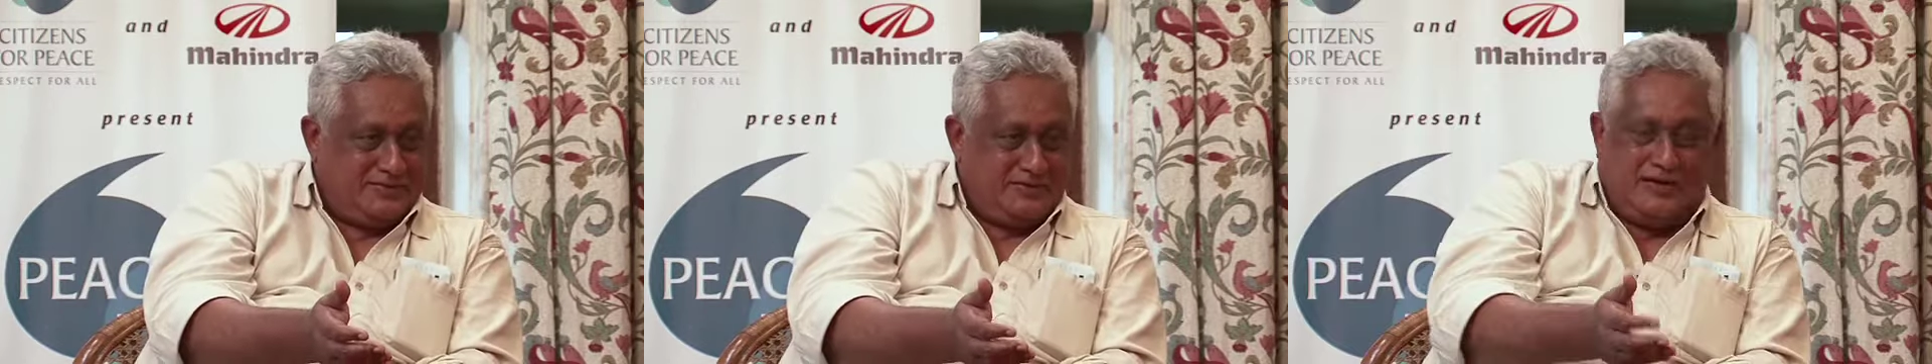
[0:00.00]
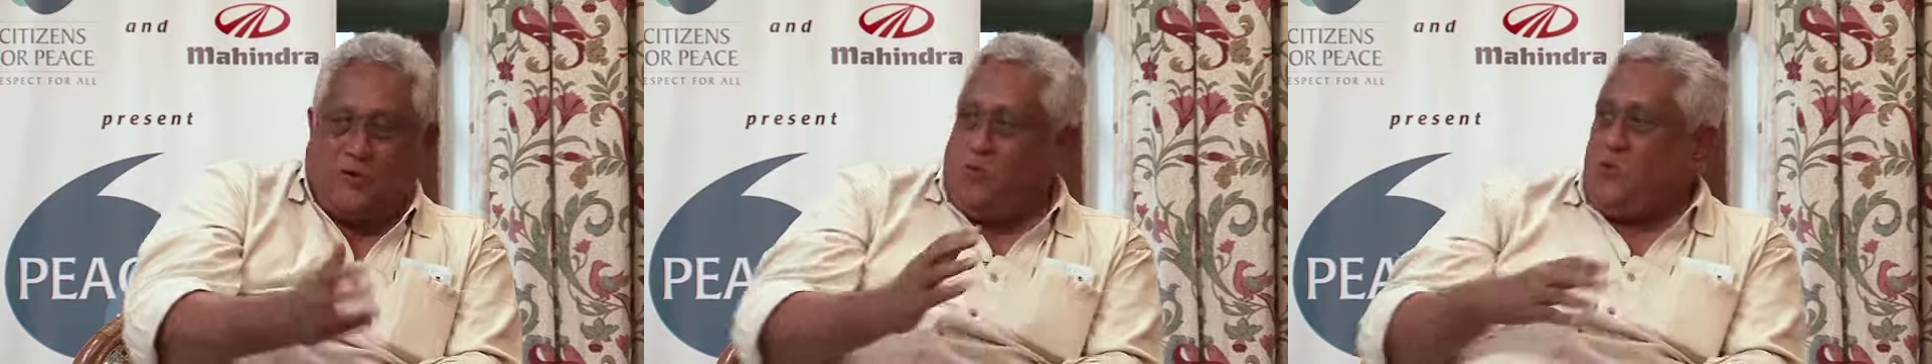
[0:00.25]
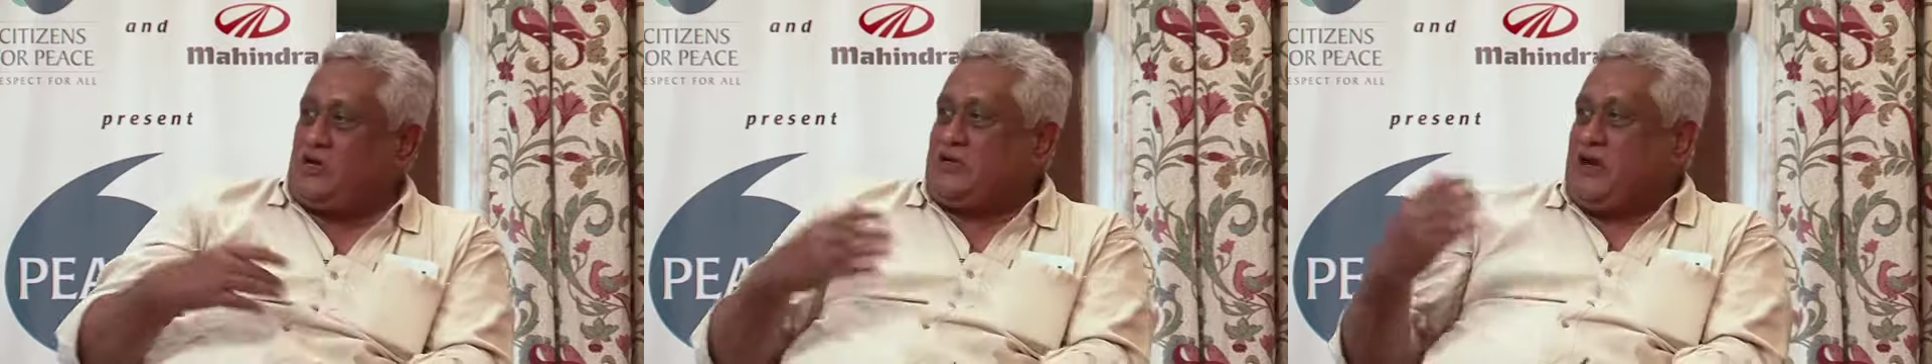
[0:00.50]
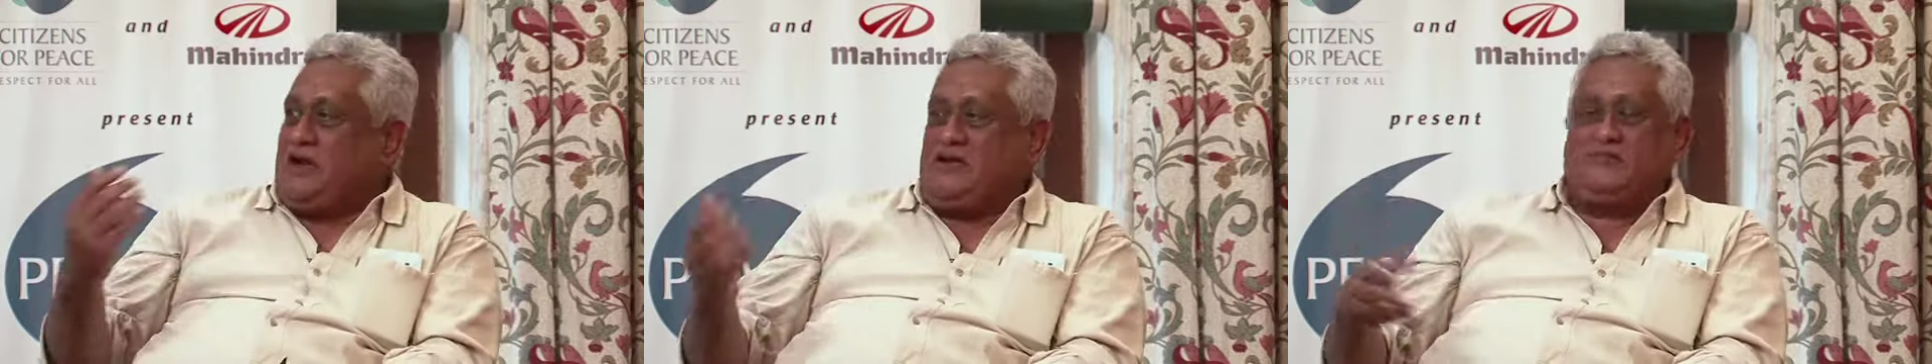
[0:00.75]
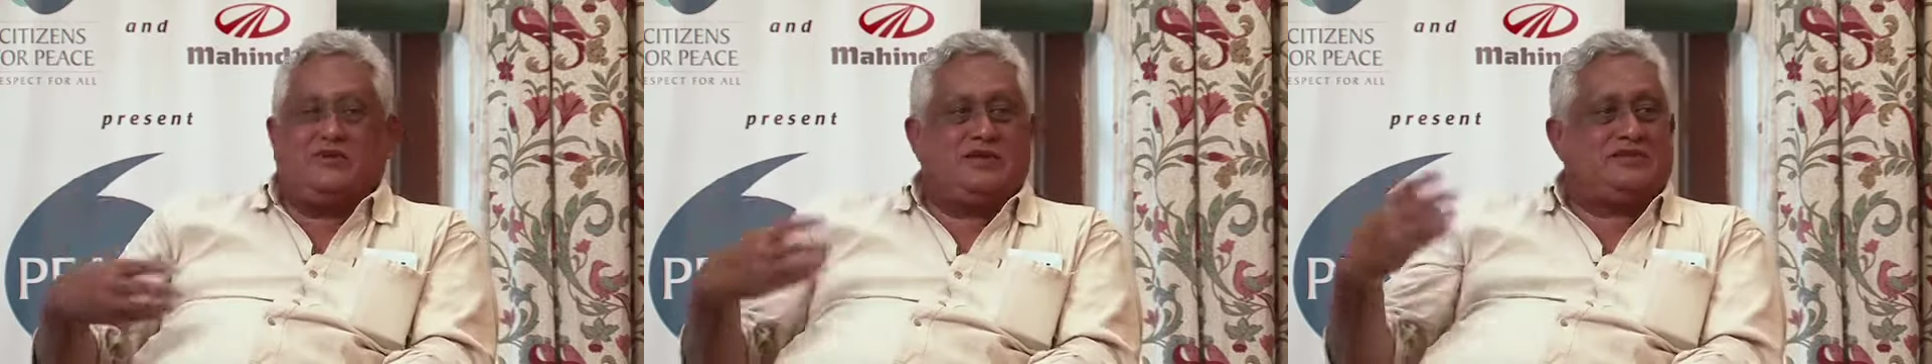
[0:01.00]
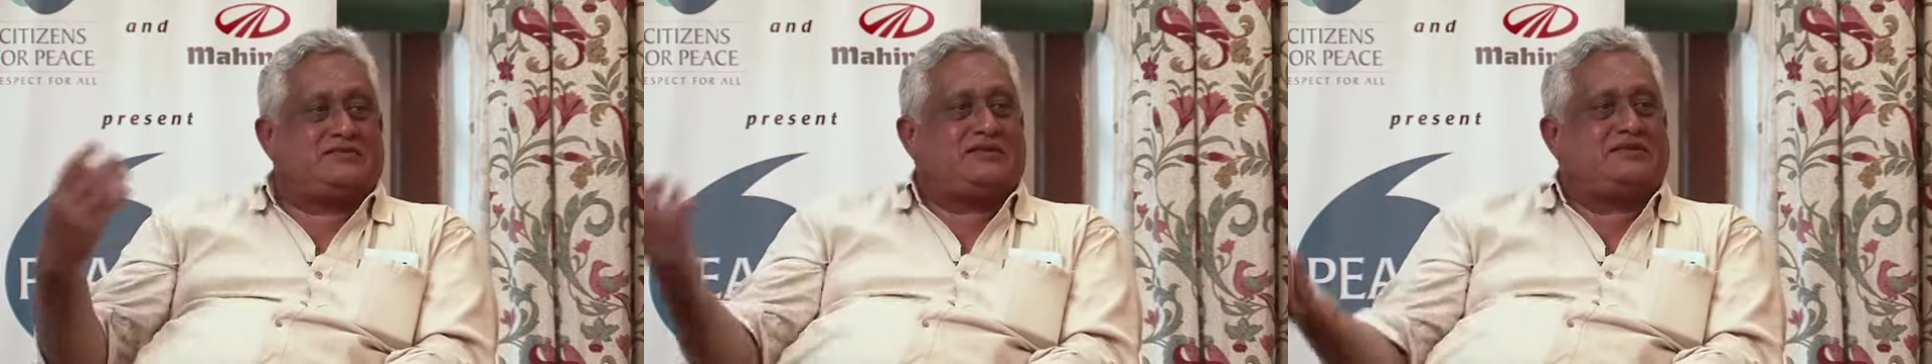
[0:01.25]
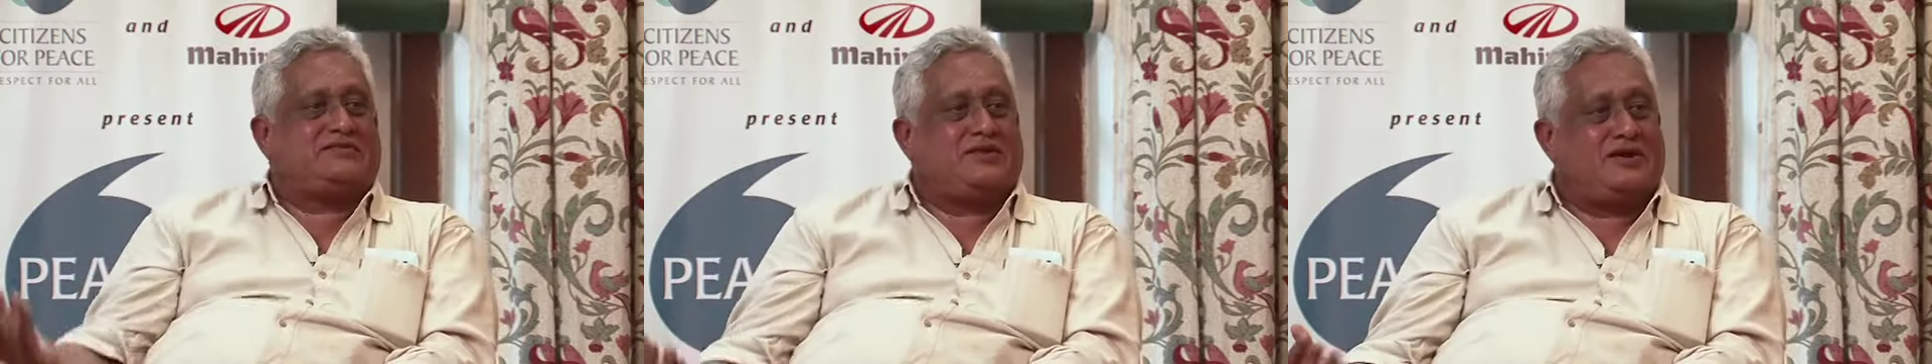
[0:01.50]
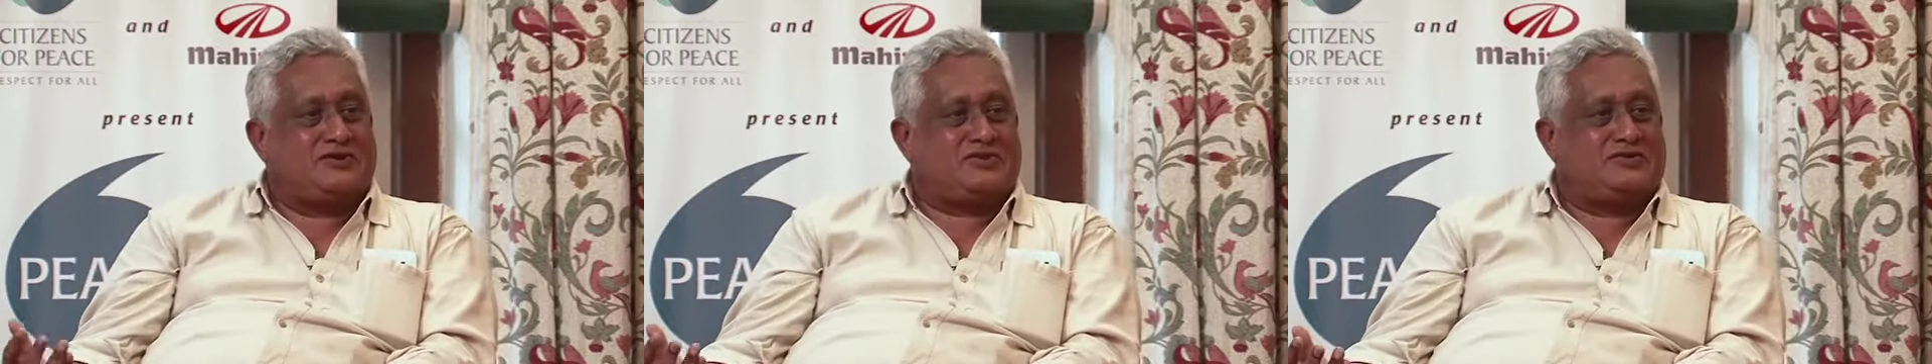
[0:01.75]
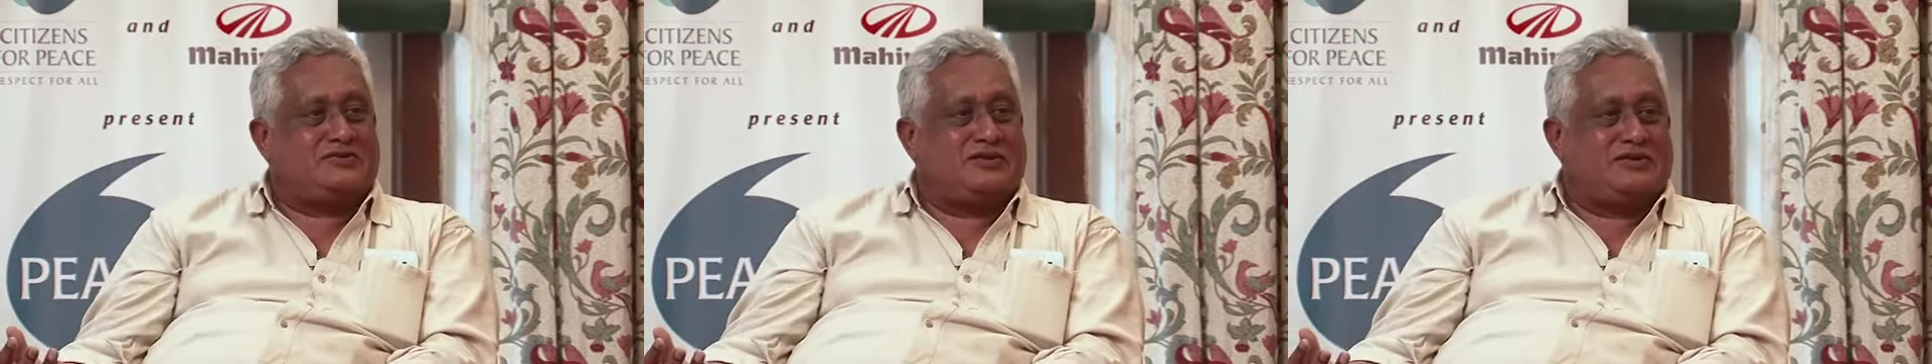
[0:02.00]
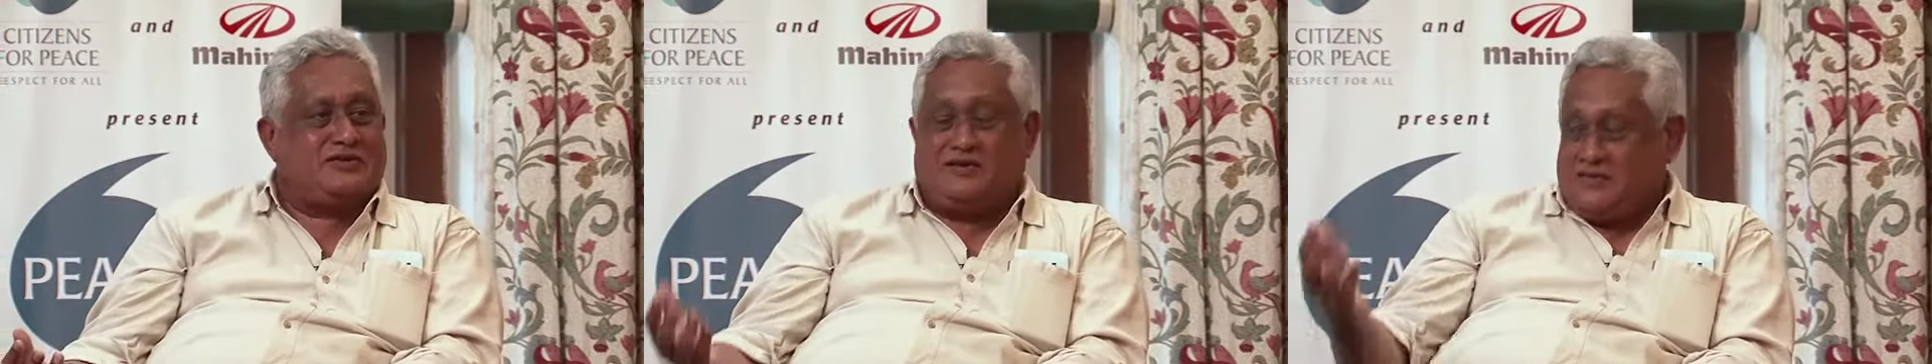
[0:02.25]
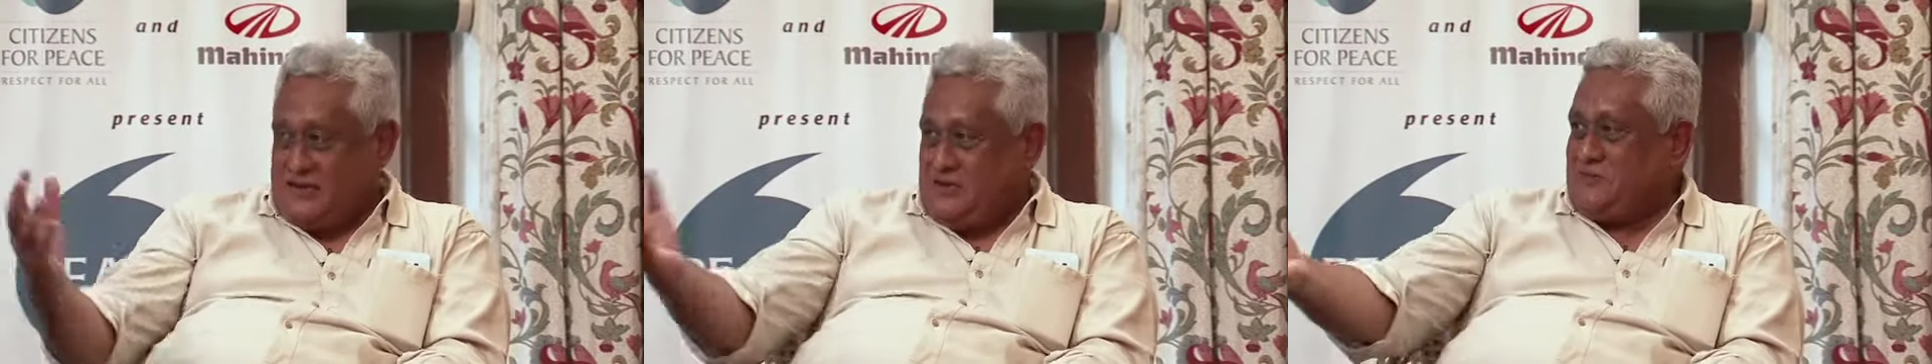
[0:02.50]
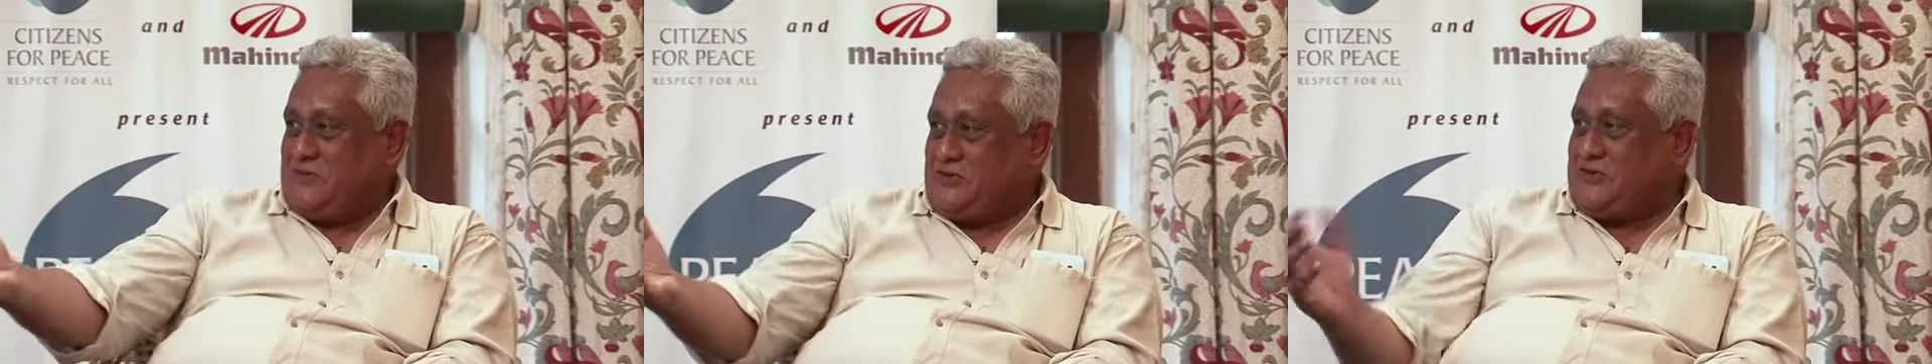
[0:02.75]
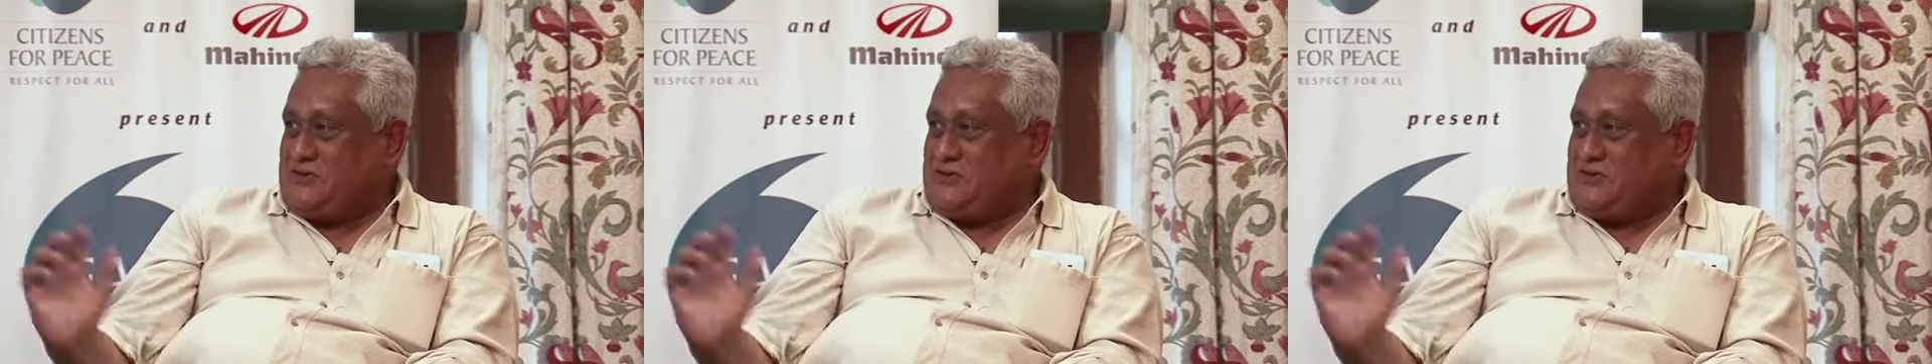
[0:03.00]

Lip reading: Now, what kind of illness does Mander